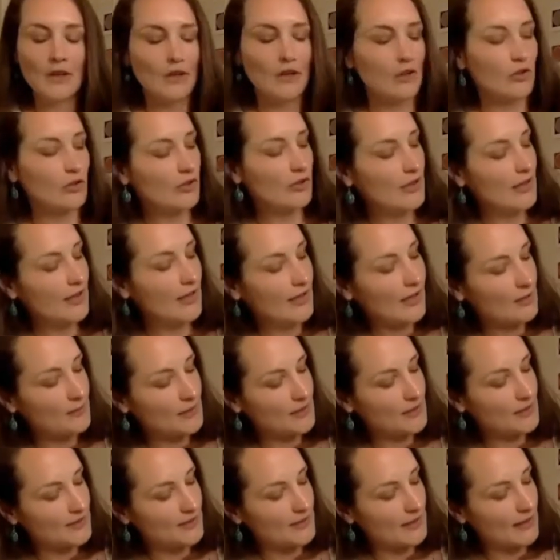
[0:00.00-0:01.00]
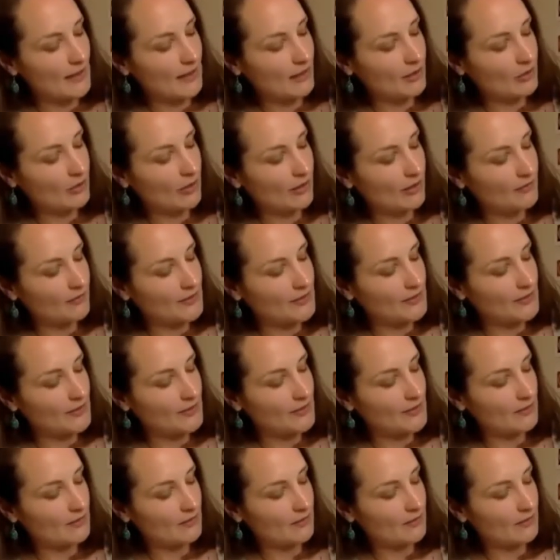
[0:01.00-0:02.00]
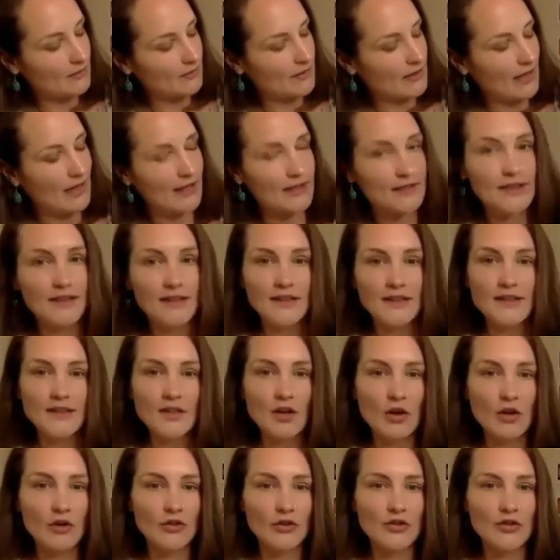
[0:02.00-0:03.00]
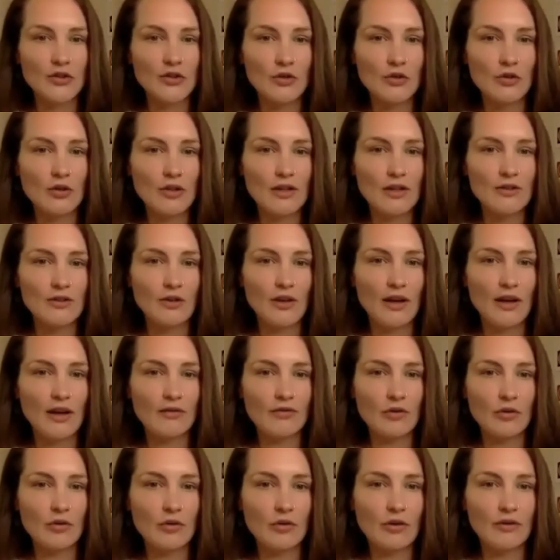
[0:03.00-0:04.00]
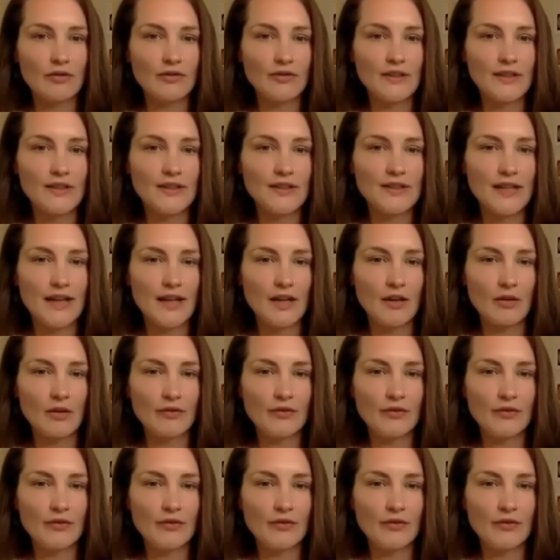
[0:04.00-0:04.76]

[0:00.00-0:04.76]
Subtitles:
like Gabby said, like you have this, like this is our soul, and you have all of these kind of